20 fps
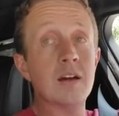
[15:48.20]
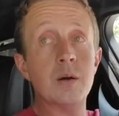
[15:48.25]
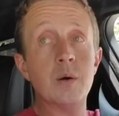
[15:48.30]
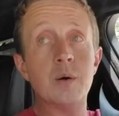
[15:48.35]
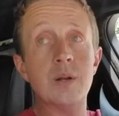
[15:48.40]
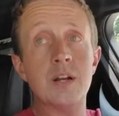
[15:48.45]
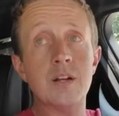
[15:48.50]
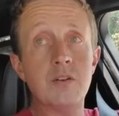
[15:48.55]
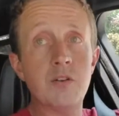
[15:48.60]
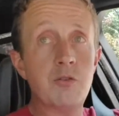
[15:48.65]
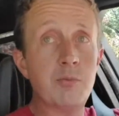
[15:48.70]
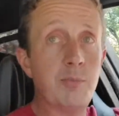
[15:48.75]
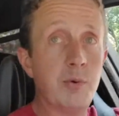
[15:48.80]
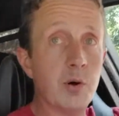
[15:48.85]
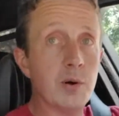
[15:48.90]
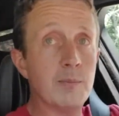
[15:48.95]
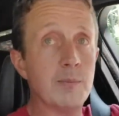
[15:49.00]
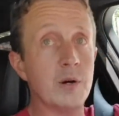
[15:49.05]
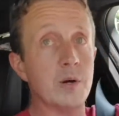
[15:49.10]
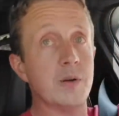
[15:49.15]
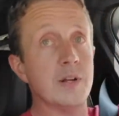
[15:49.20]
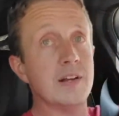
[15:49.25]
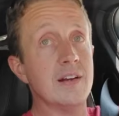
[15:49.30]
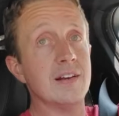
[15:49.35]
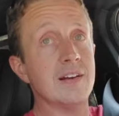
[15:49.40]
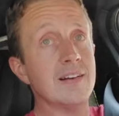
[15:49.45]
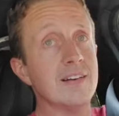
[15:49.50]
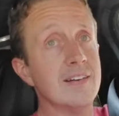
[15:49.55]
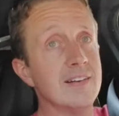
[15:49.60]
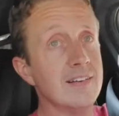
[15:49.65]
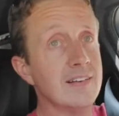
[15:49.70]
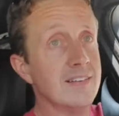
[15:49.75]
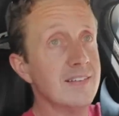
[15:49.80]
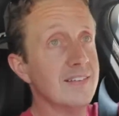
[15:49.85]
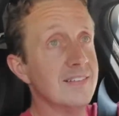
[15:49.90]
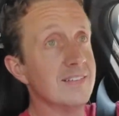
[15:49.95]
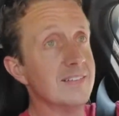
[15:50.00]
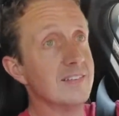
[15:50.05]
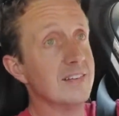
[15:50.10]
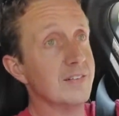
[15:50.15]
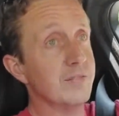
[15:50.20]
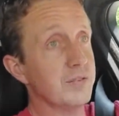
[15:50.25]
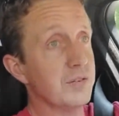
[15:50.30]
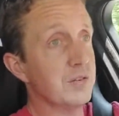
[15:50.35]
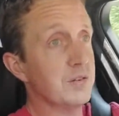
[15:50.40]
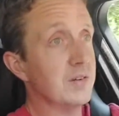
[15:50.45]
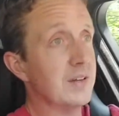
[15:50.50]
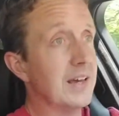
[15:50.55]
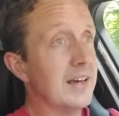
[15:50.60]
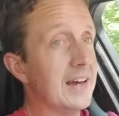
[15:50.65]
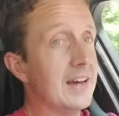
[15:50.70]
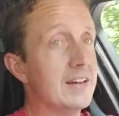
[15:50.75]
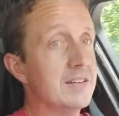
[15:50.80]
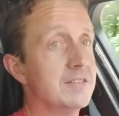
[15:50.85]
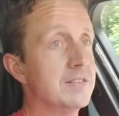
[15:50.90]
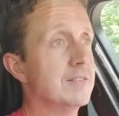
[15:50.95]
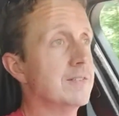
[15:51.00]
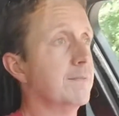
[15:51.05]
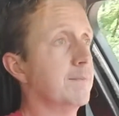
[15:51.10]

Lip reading: Going into sport mode here, let's give it a little gas.